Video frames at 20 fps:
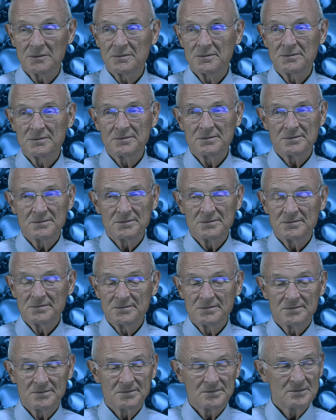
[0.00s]
Yeah,
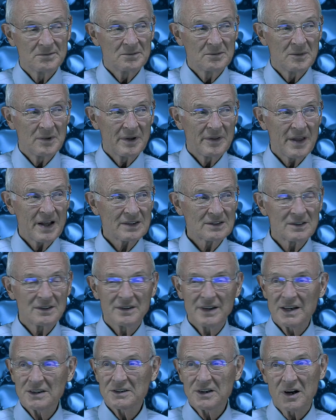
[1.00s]
because, and
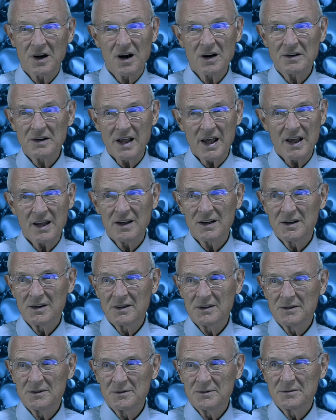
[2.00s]
that's in our day.
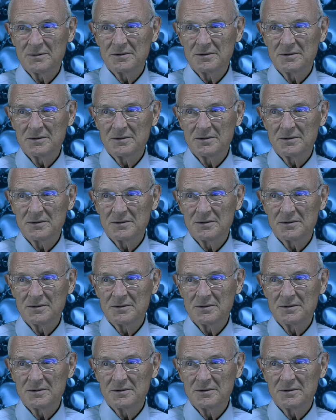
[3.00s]
I just